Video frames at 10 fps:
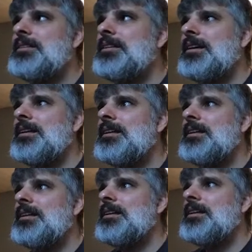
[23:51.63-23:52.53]
Even if
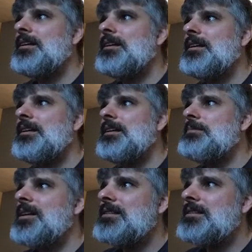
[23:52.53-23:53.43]
like you have a great match,
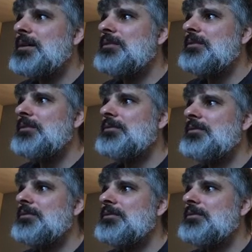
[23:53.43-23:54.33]
right? You don't make many
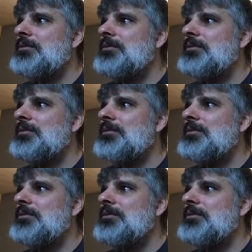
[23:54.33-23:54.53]
blunders.